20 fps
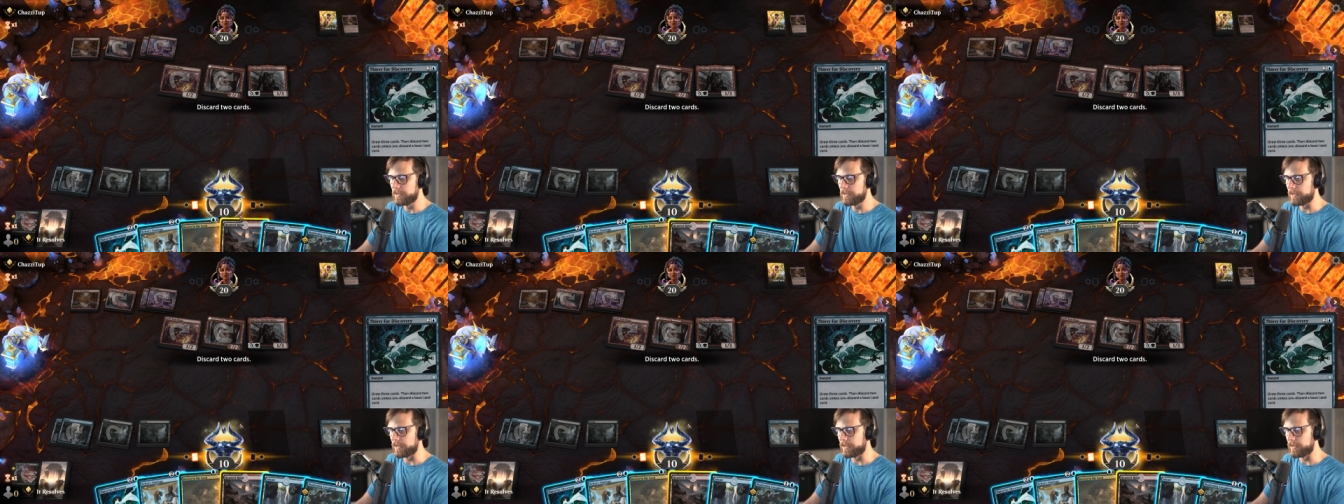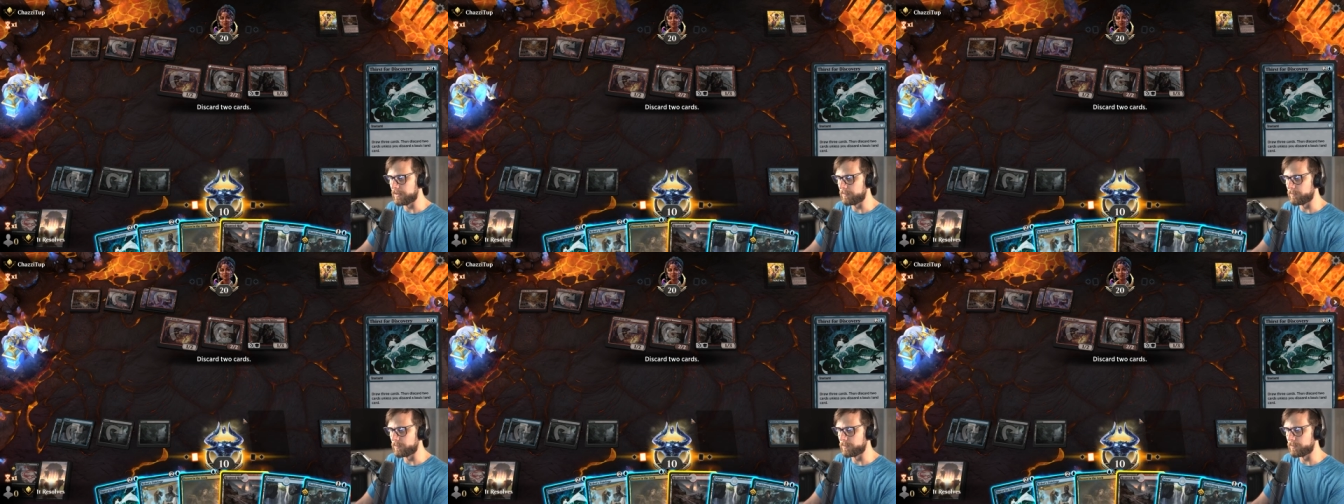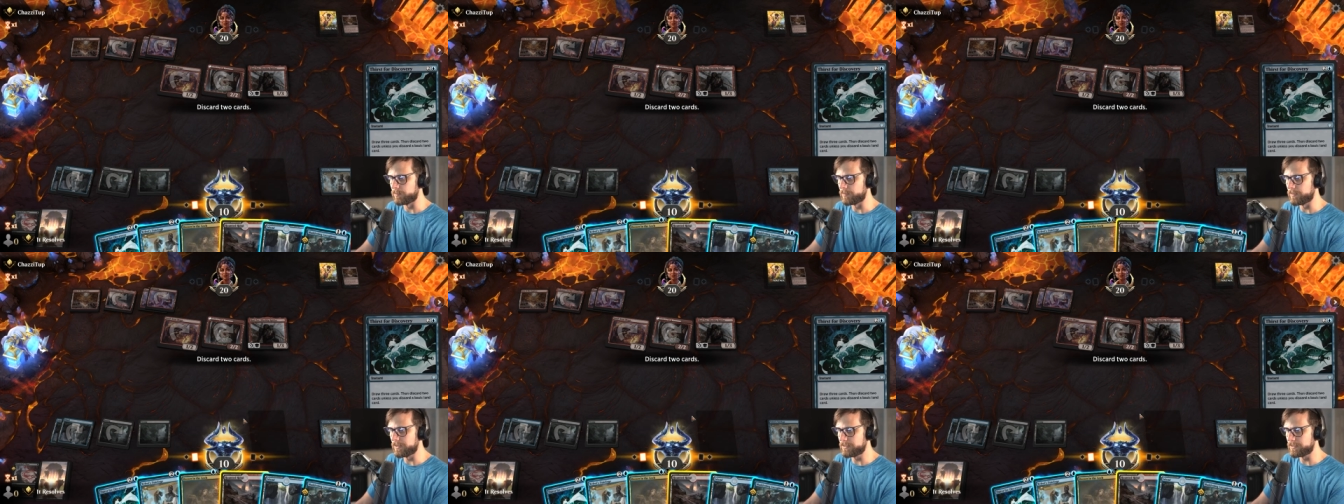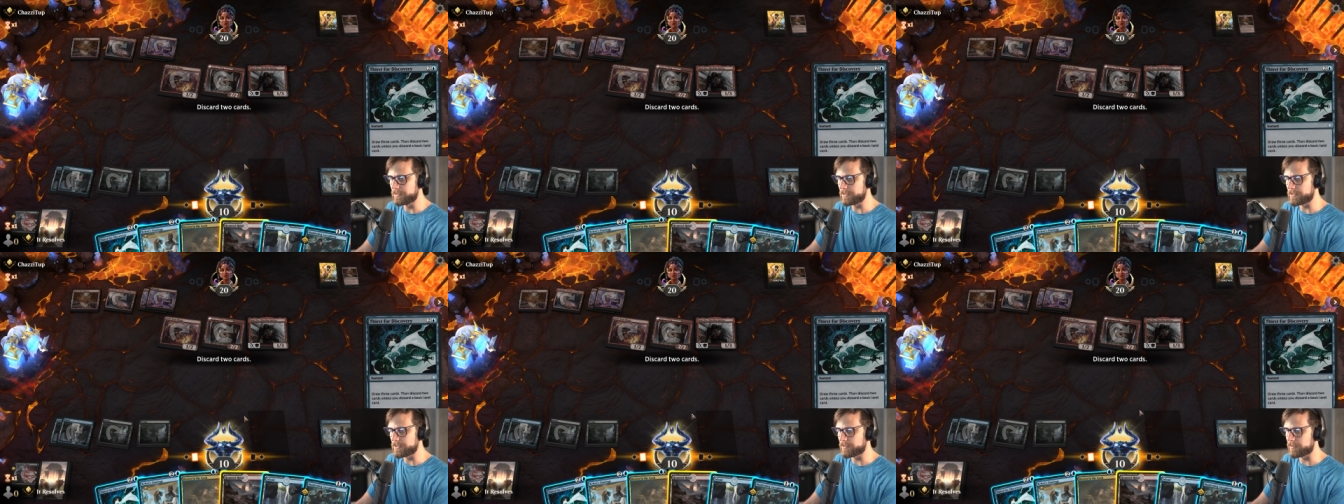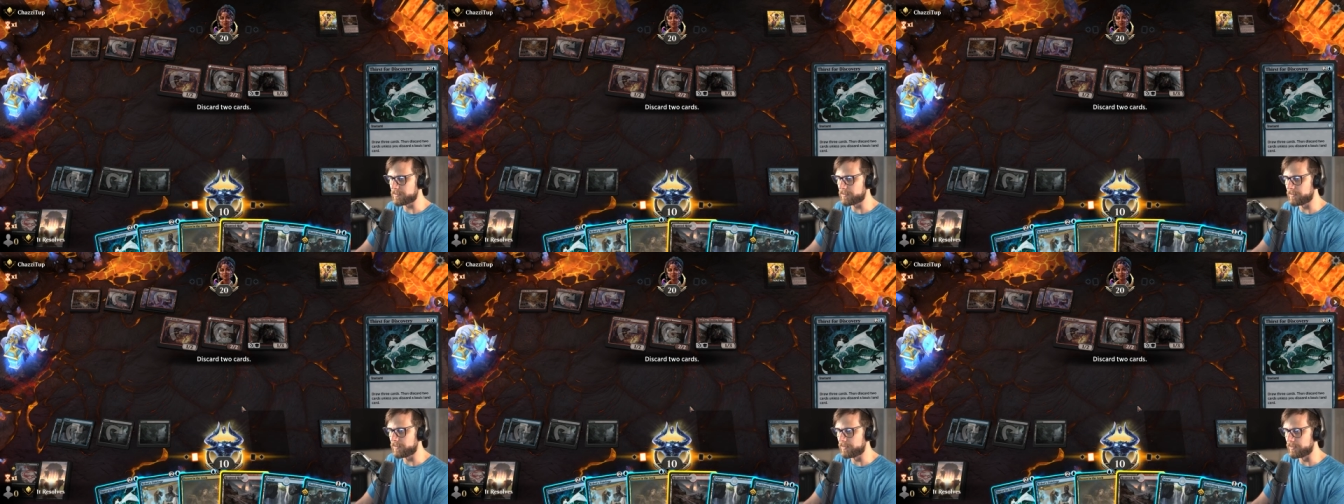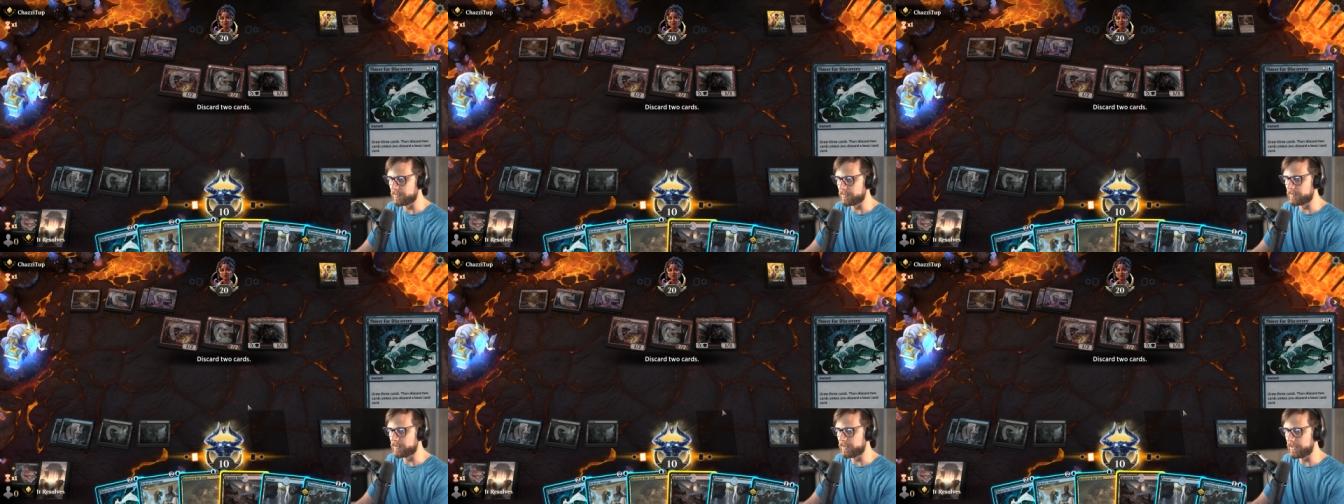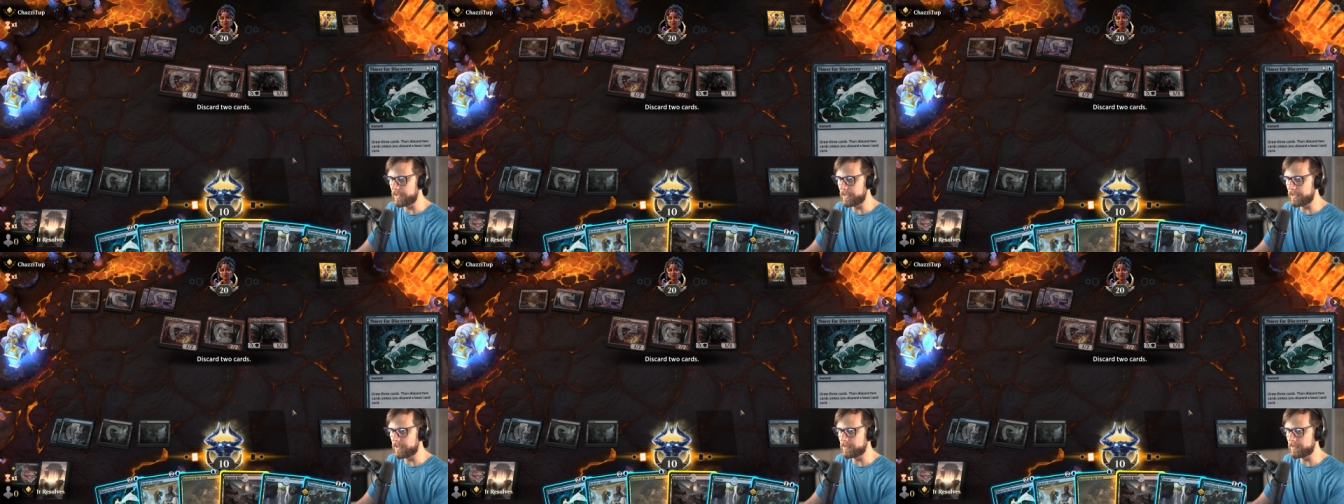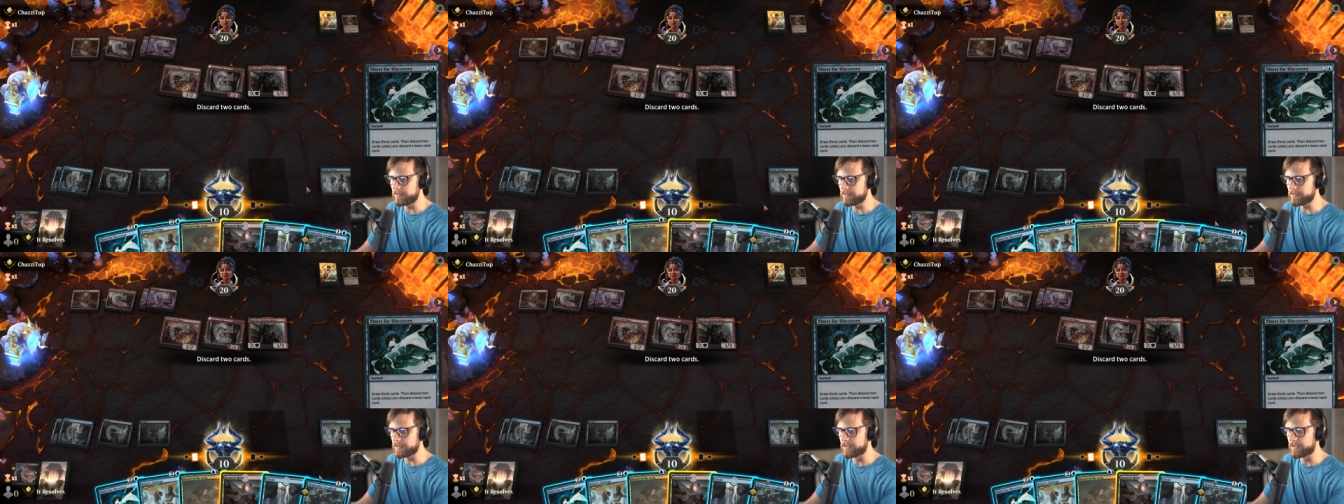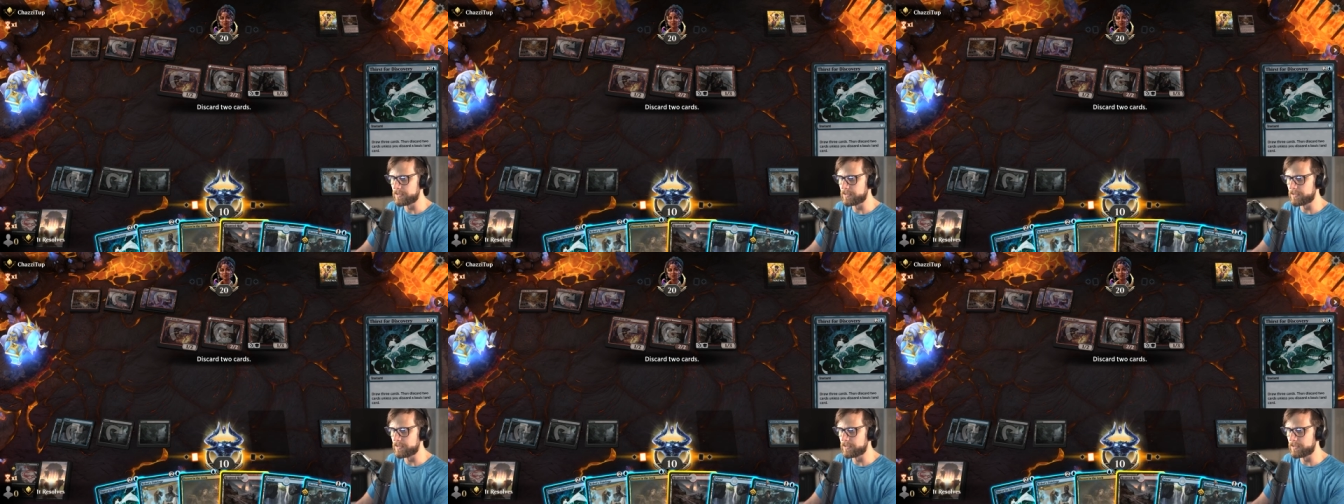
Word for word: Uh, we will discard the land.